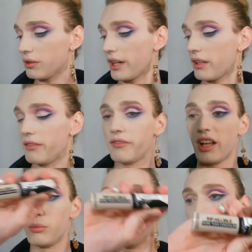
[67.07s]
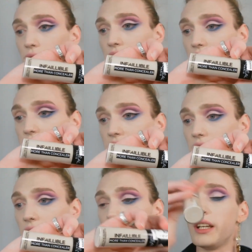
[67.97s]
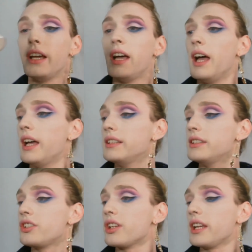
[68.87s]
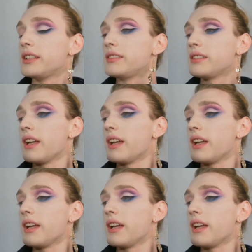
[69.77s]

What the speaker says: L'Oreal Infallible More Than Concealer in the shade